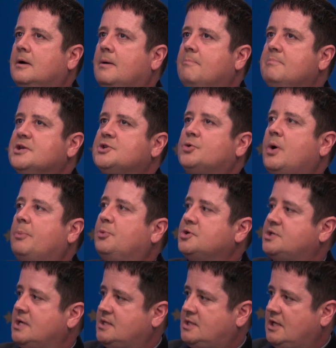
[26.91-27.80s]
a
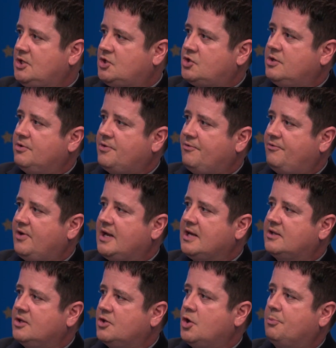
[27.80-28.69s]
misrepresentation of the
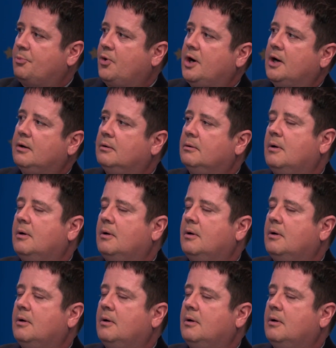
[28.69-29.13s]
faith in their prayer.